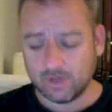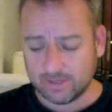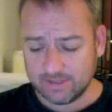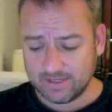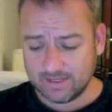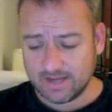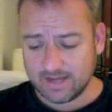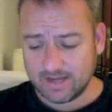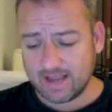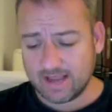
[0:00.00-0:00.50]
and
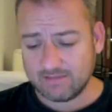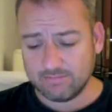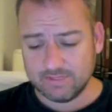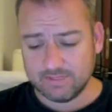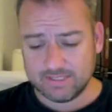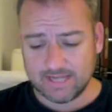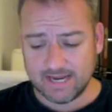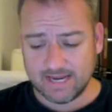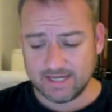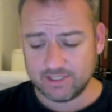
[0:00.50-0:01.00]
the
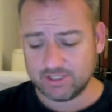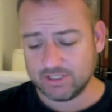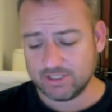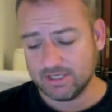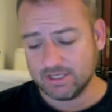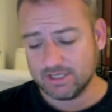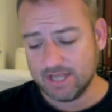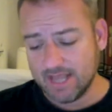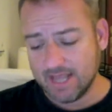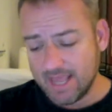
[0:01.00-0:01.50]
documentation.
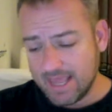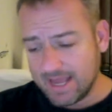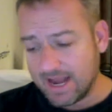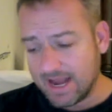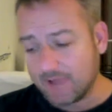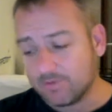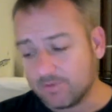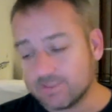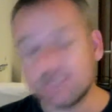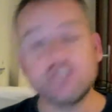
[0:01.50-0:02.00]
And I
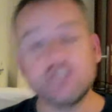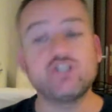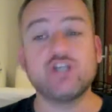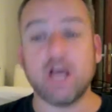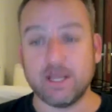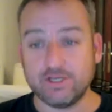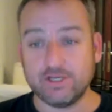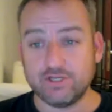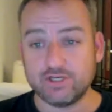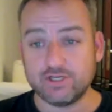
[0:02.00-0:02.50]
was a
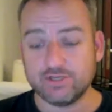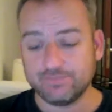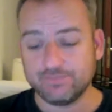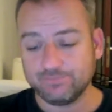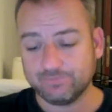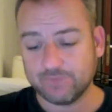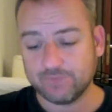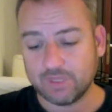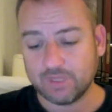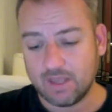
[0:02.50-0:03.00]
judge.
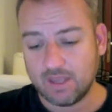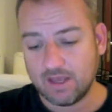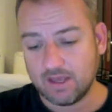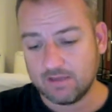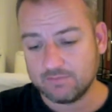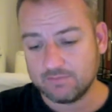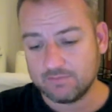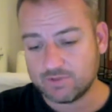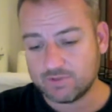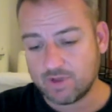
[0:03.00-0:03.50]

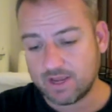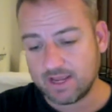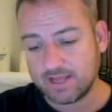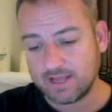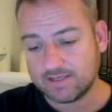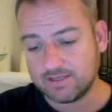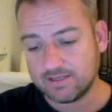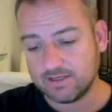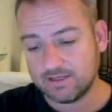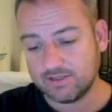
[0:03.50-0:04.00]
So I
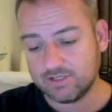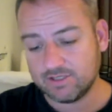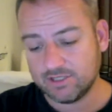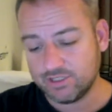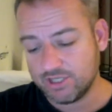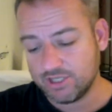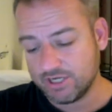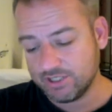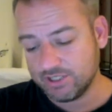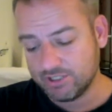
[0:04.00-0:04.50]
got to
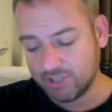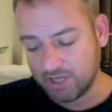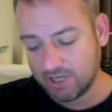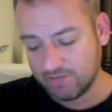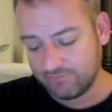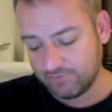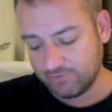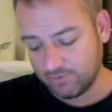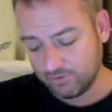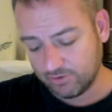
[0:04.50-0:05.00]
judge a
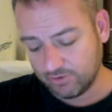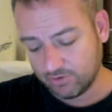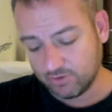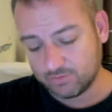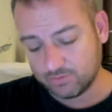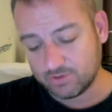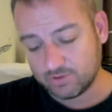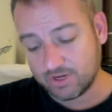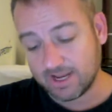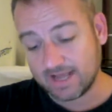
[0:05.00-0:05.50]
few of the
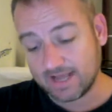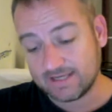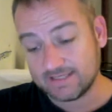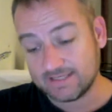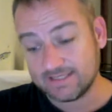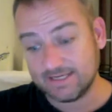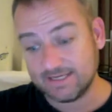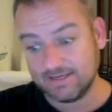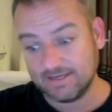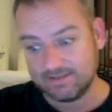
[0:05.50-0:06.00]
groups. So I got to
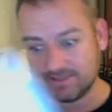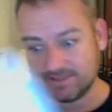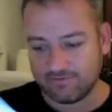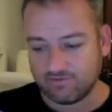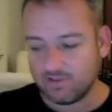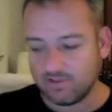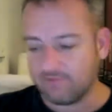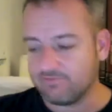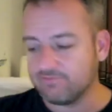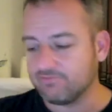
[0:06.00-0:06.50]
see
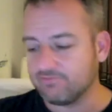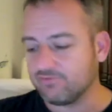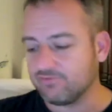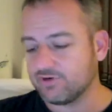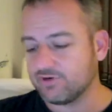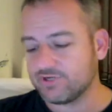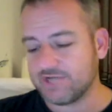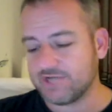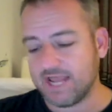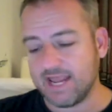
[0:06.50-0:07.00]
several of them
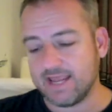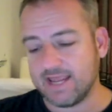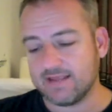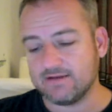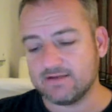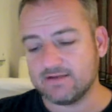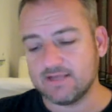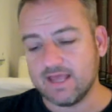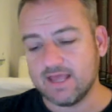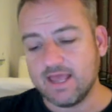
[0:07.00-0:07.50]
firsthand,
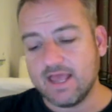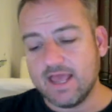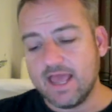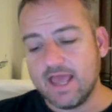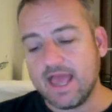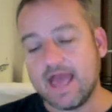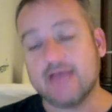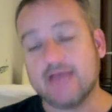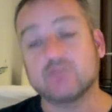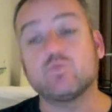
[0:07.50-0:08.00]

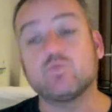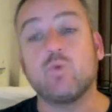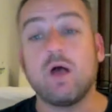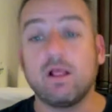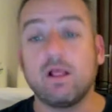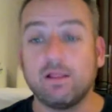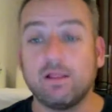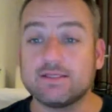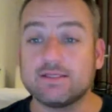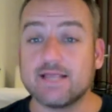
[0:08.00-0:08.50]
as
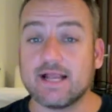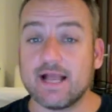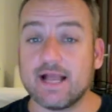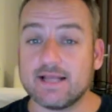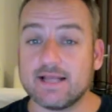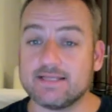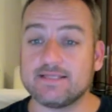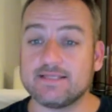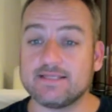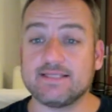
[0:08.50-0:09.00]
well as I got
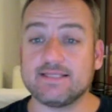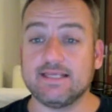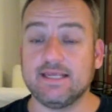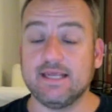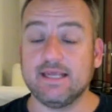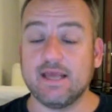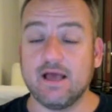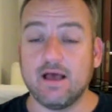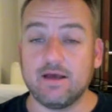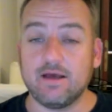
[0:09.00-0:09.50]
to see,
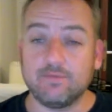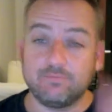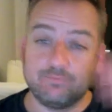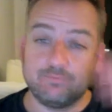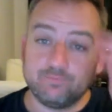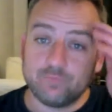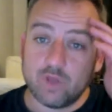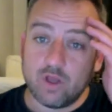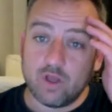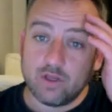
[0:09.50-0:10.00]

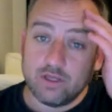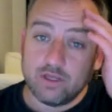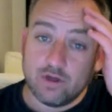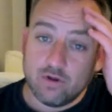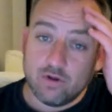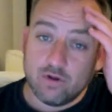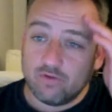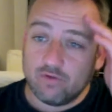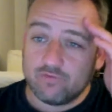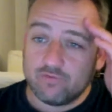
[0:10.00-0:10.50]

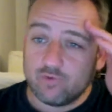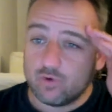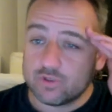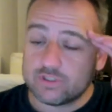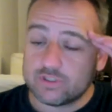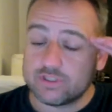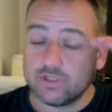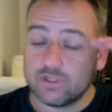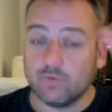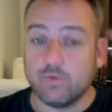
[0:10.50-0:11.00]
of course,
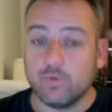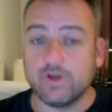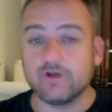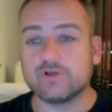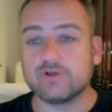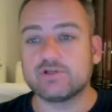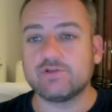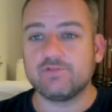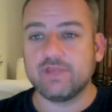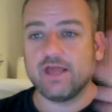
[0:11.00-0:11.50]
the winners
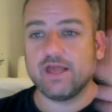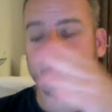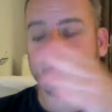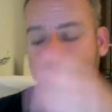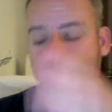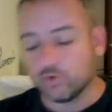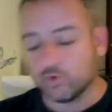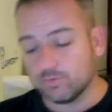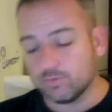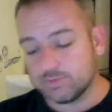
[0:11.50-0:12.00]
of the other
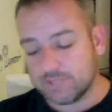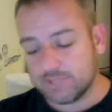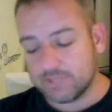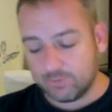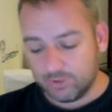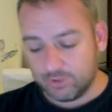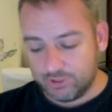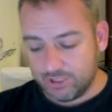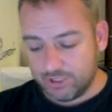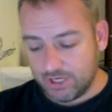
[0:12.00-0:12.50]
groups that were
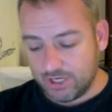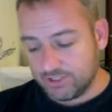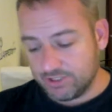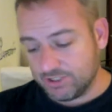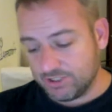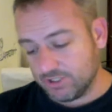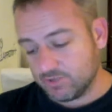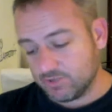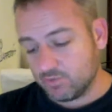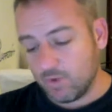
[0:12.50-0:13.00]

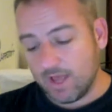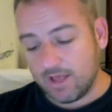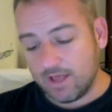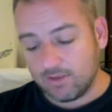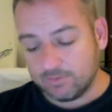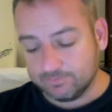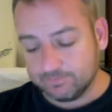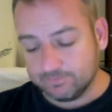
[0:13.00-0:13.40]
judged as well.